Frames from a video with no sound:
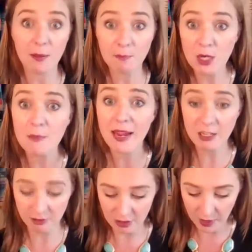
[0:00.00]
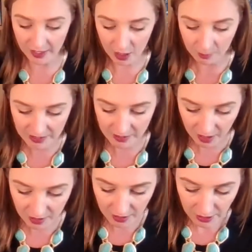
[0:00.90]
money maker as well in your
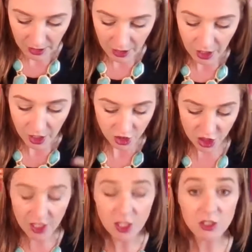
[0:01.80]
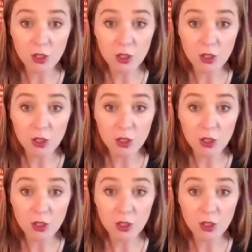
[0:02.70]
business. Genius